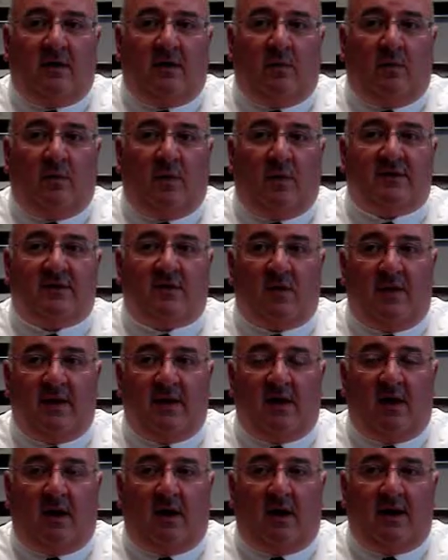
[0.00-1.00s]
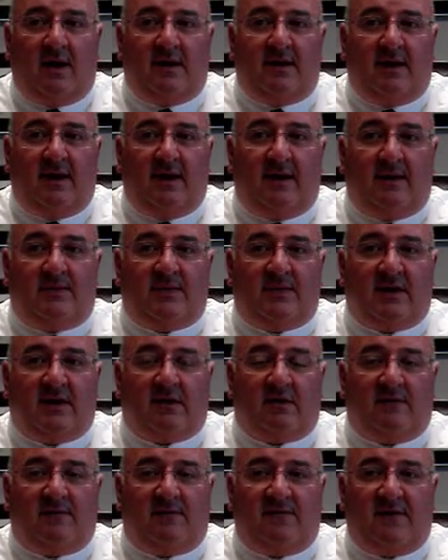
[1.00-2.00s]
what's going on in a
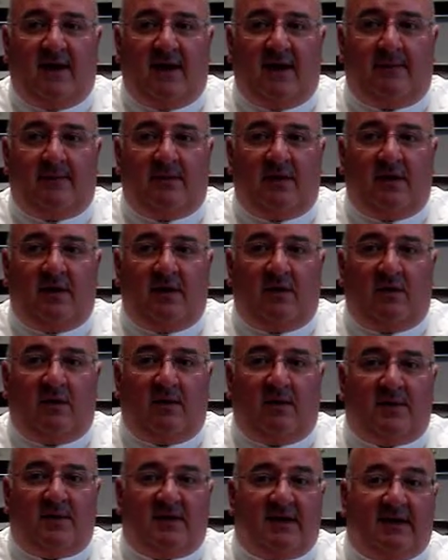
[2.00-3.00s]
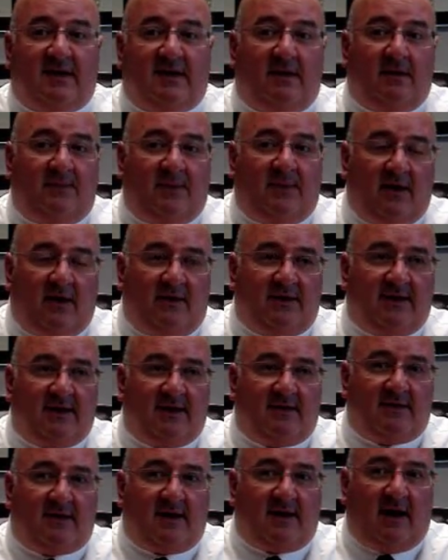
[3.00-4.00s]
particular family or in a particular
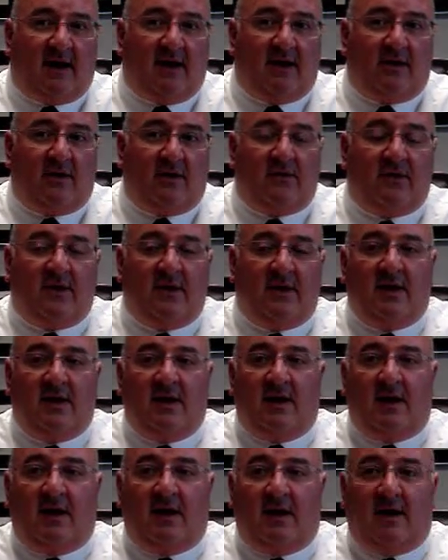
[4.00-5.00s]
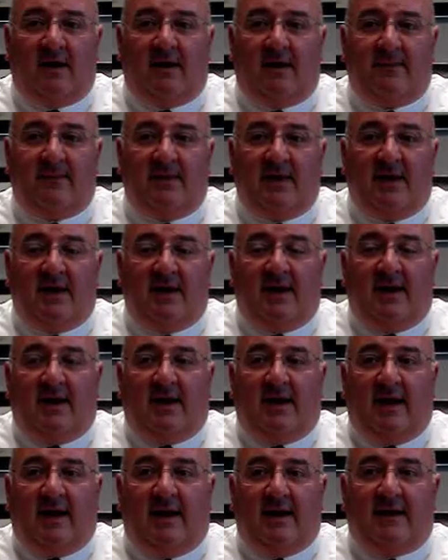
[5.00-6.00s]
parenting style,
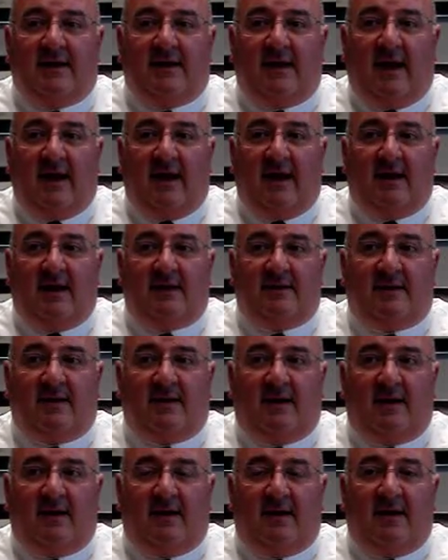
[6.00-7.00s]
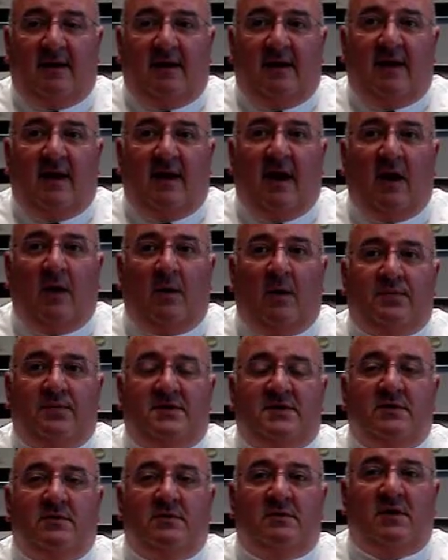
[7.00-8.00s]
and help
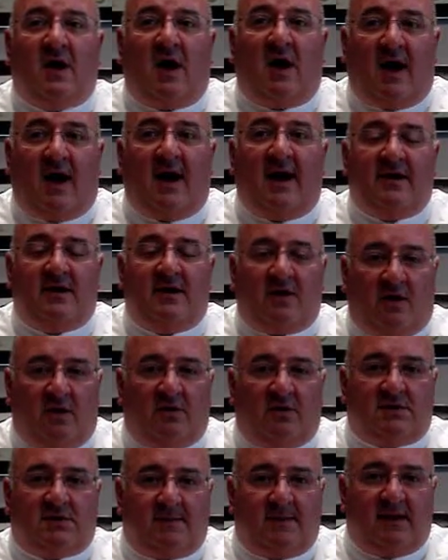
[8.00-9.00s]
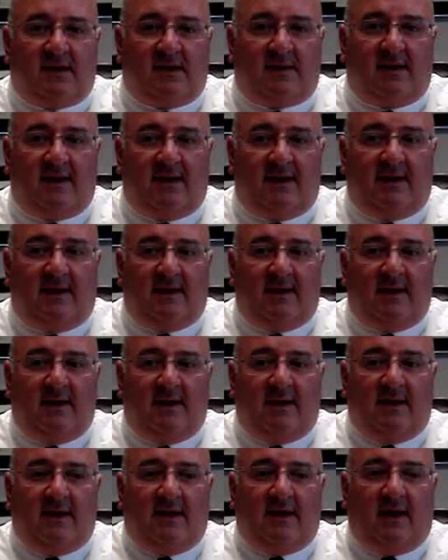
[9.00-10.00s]
to guide ultimately
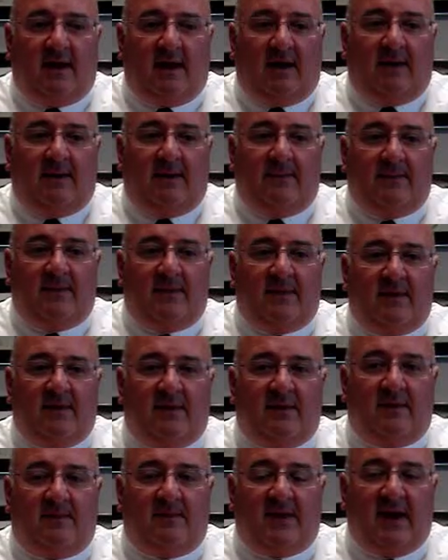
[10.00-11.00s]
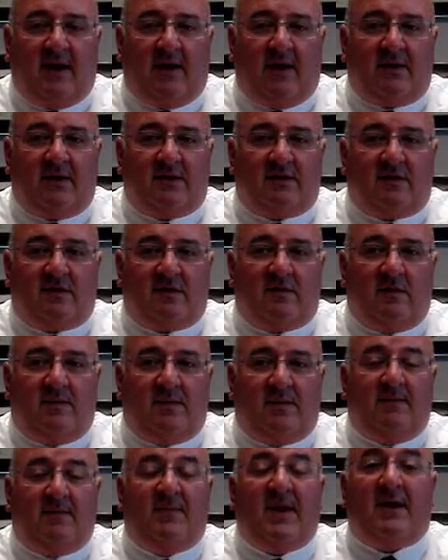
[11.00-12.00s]
the parents to
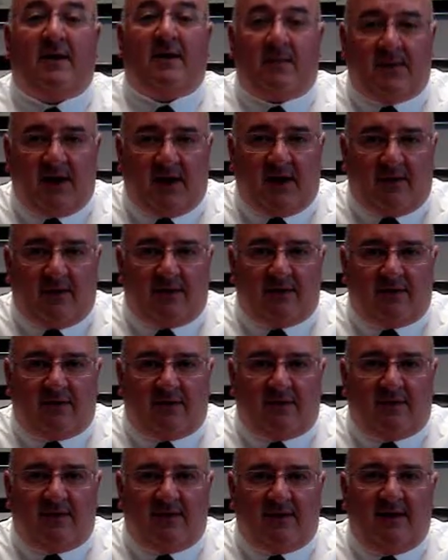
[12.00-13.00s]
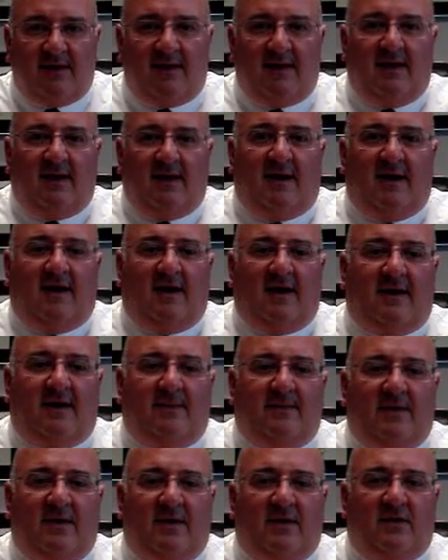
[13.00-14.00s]
be better parents,
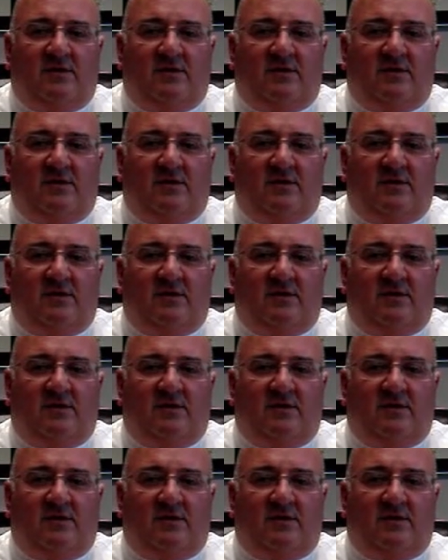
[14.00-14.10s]
to